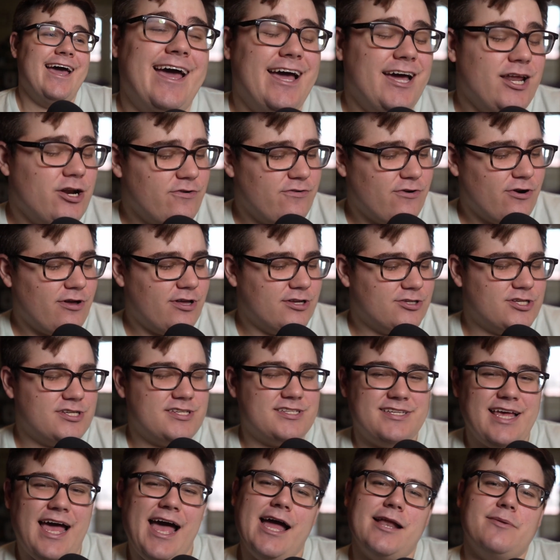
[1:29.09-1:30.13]
And overall, it's
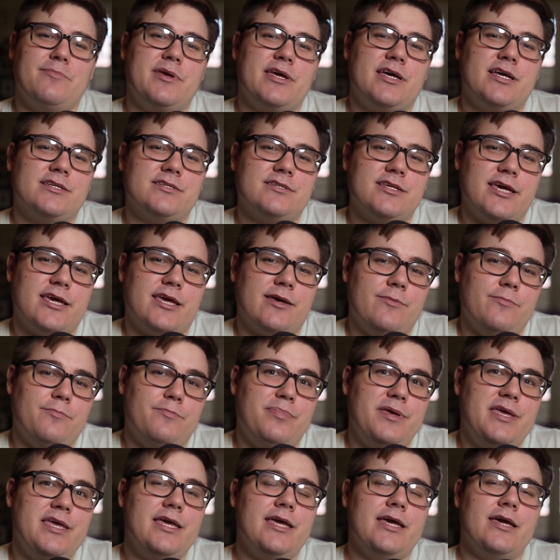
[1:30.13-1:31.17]
just sad because like
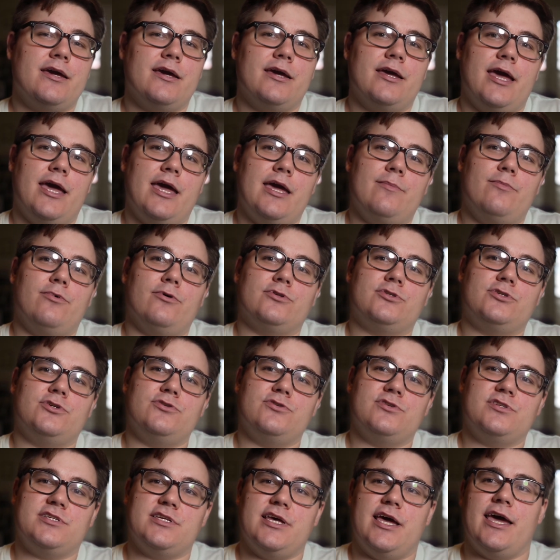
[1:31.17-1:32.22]
being able to
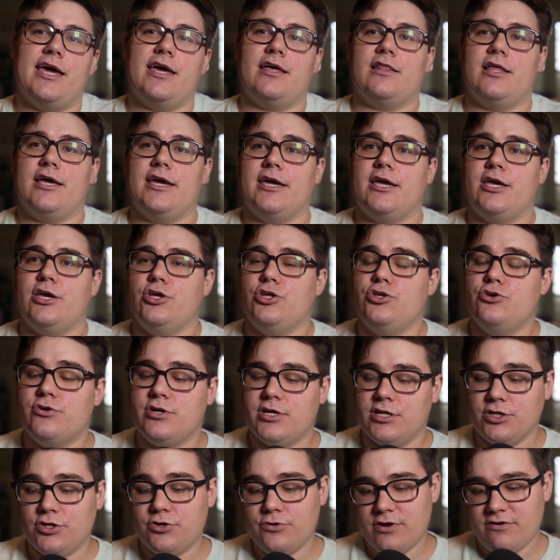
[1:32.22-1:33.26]
say like you
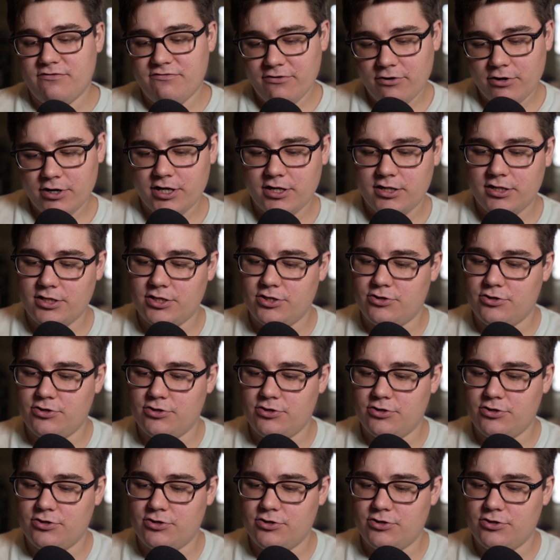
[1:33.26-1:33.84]
can do it vertically,